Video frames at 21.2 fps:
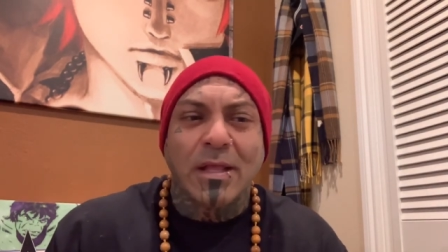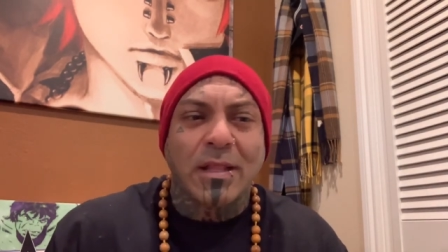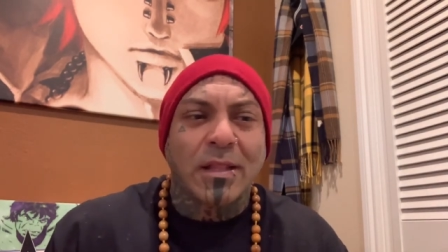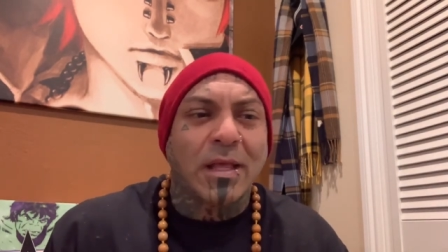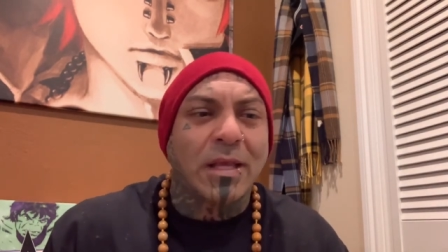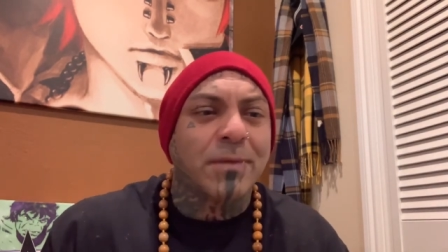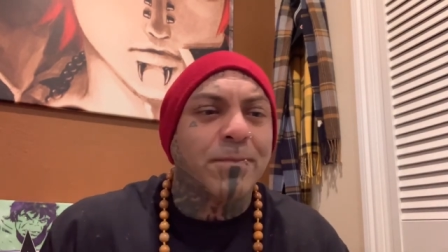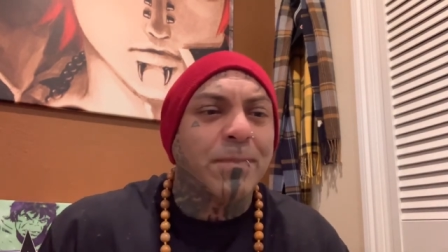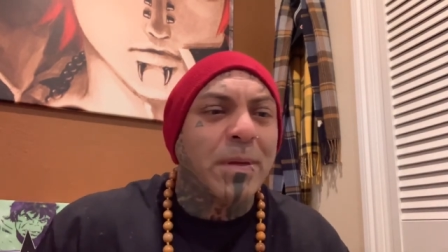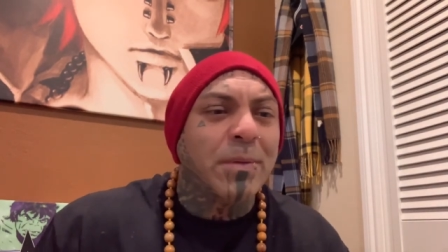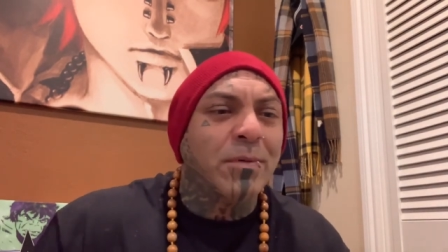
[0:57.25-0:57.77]

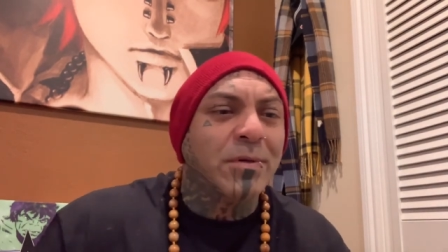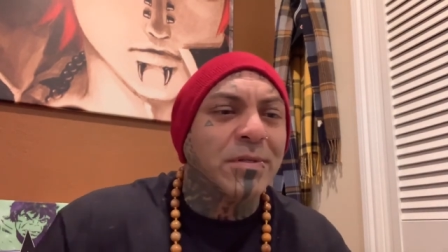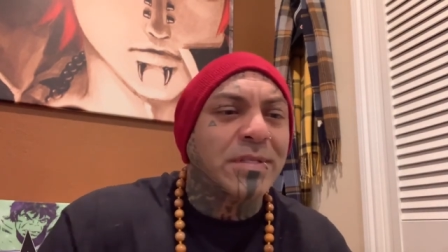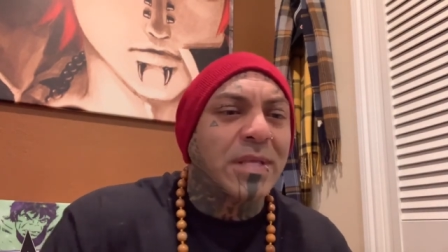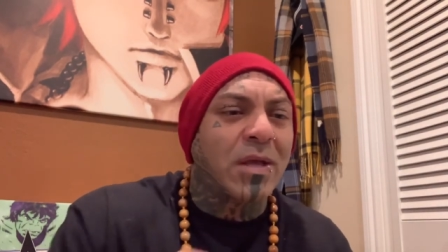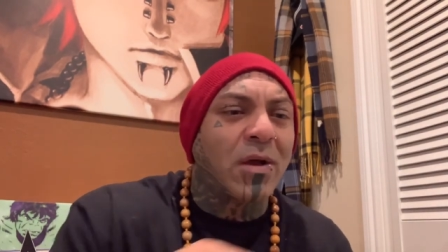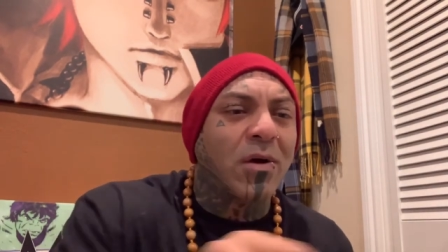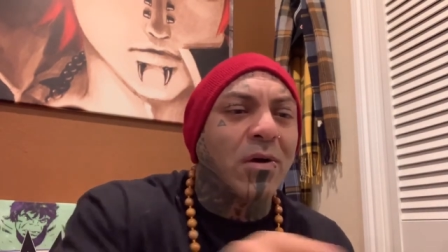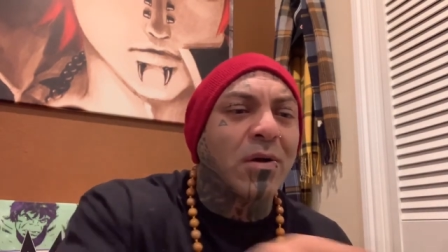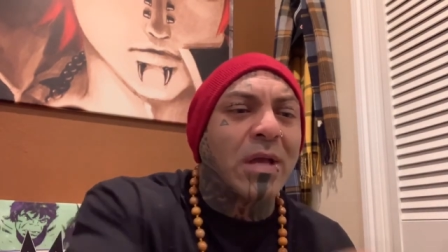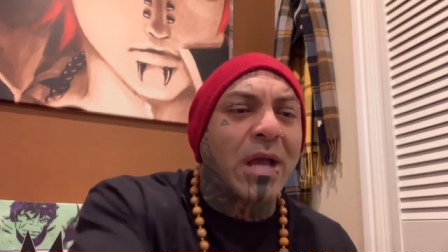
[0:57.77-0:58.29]
Like, people say
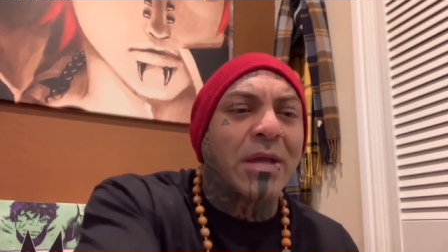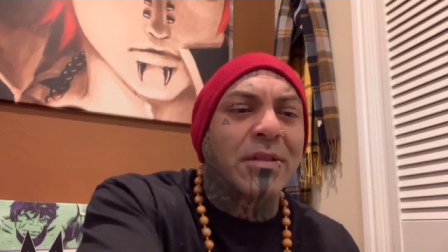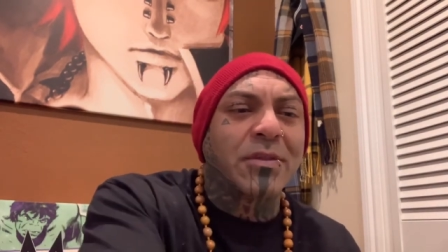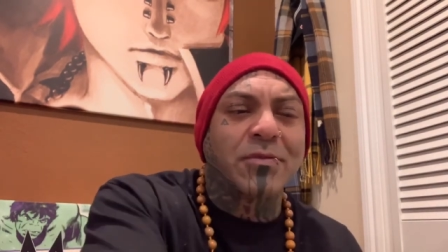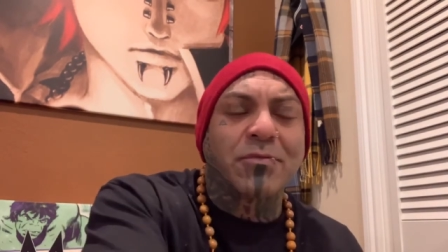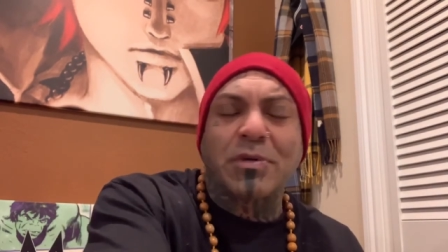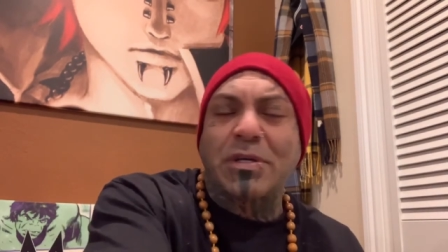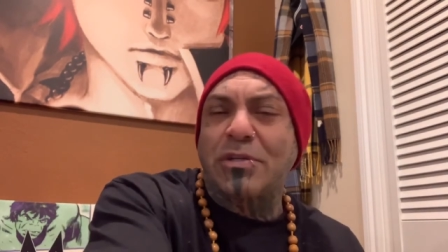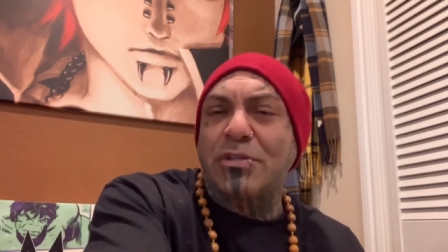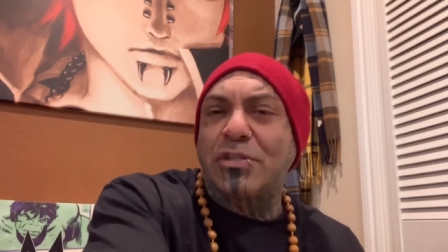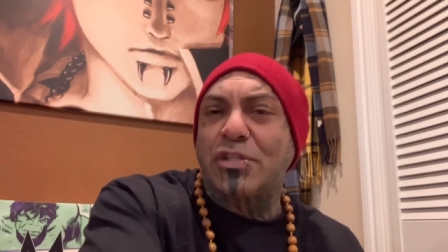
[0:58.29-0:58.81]
all kinds
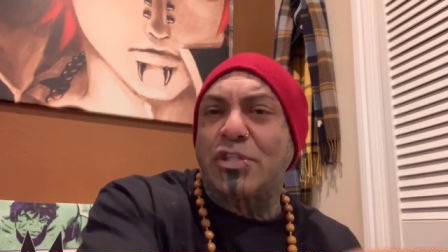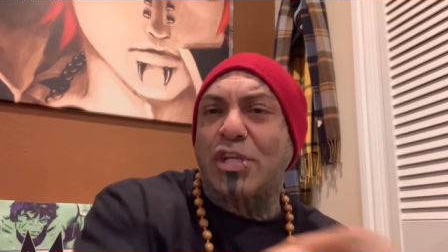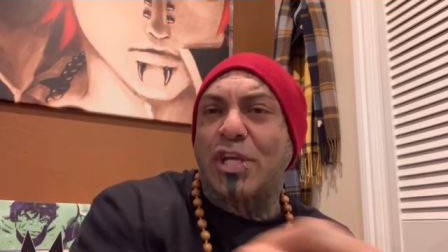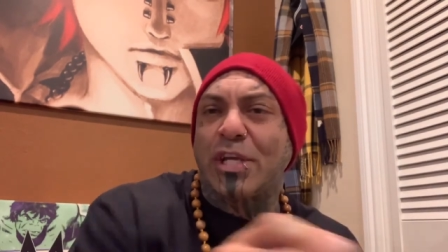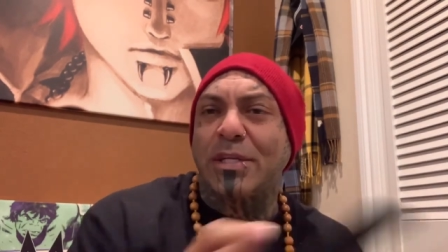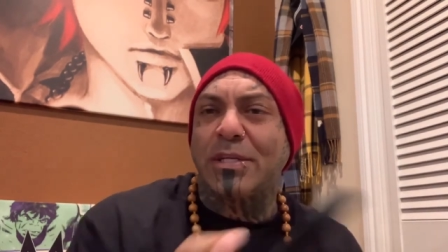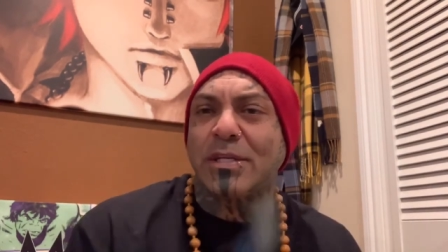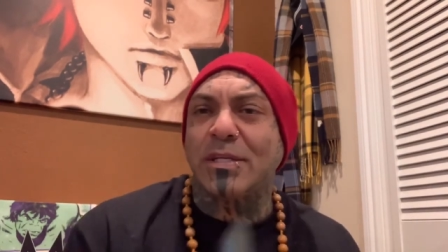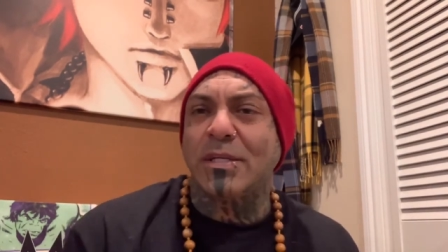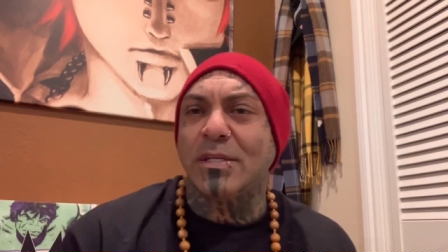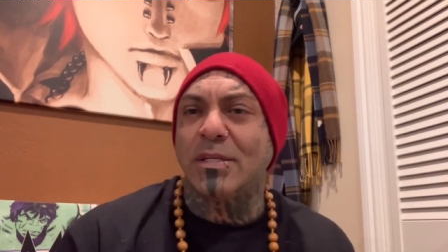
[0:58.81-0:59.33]
of weird
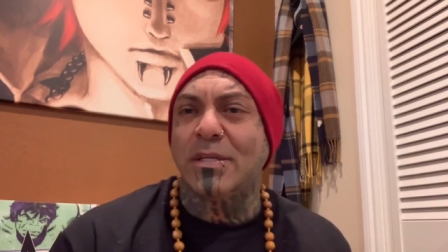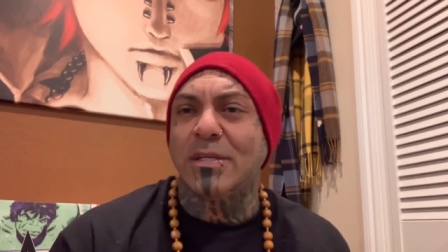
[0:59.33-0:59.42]
shit.